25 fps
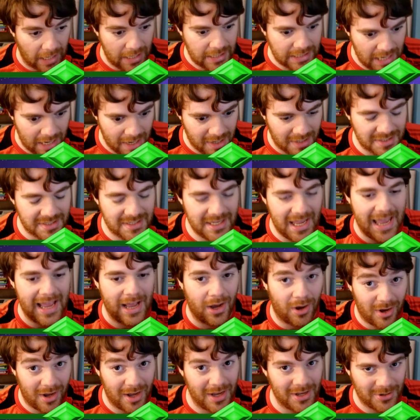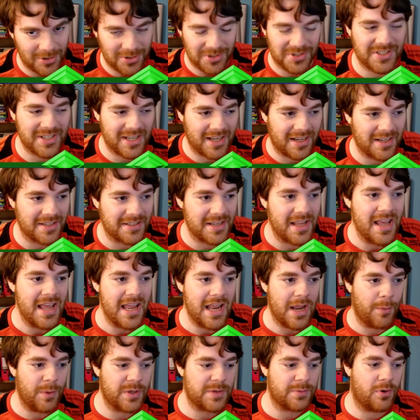cast a high cost card,
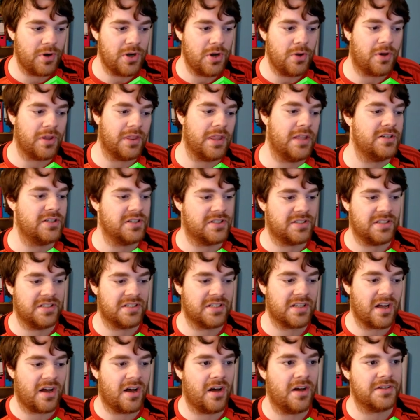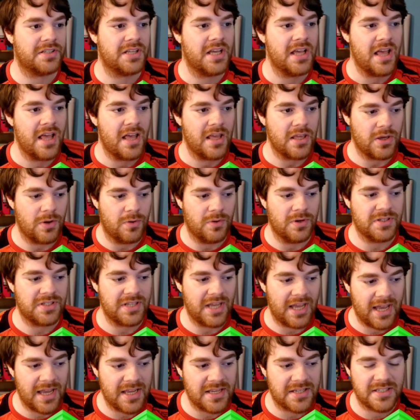at which point you can then just discard Unei's
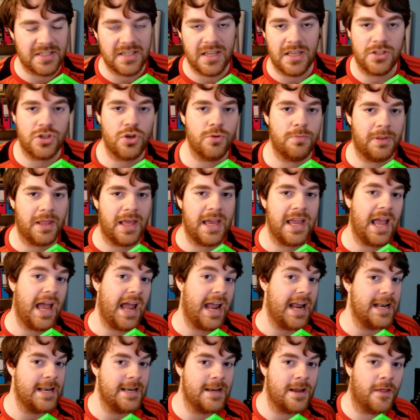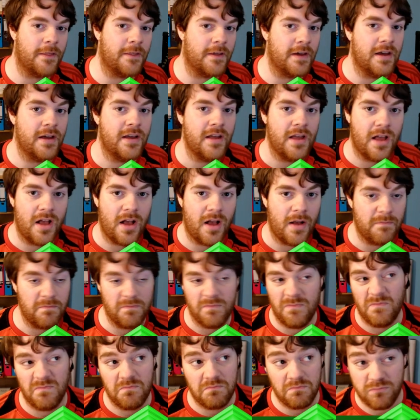S to play another
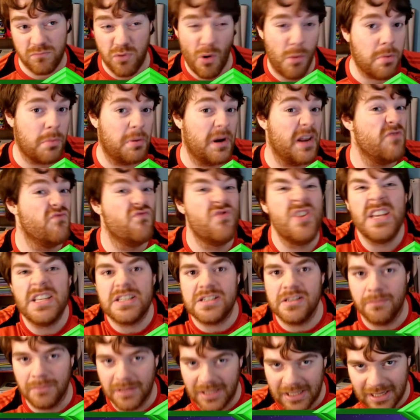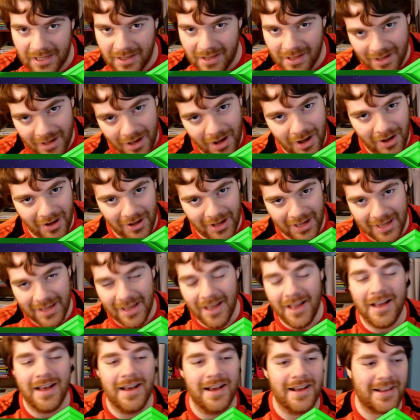probably reasonably high
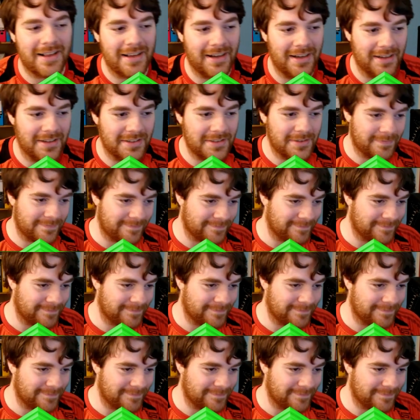card.